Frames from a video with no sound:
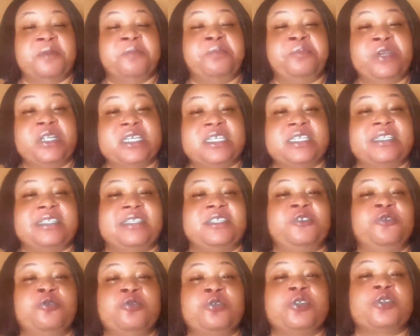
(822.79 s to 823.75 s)
Please
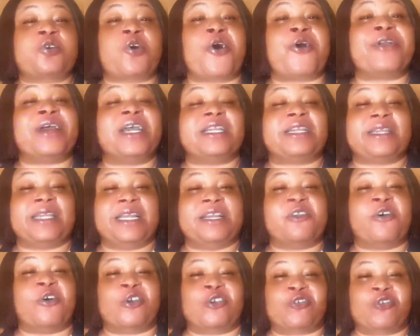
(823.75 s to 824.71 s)
use correct
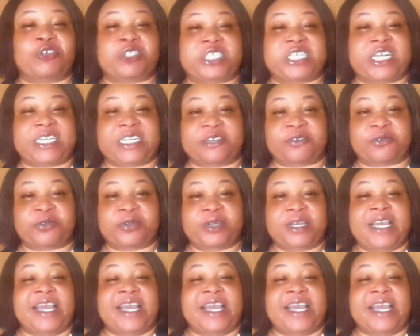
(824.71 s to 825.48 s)
thing on your channel.